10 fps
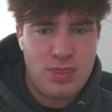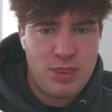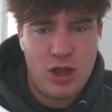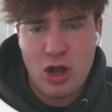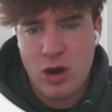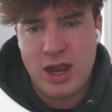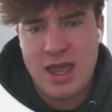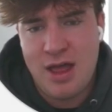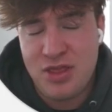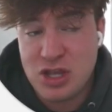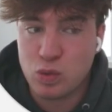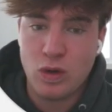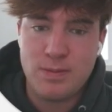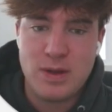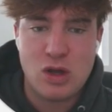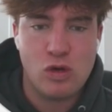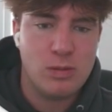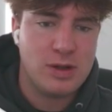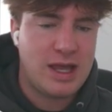all right, yeah, this would be cool, but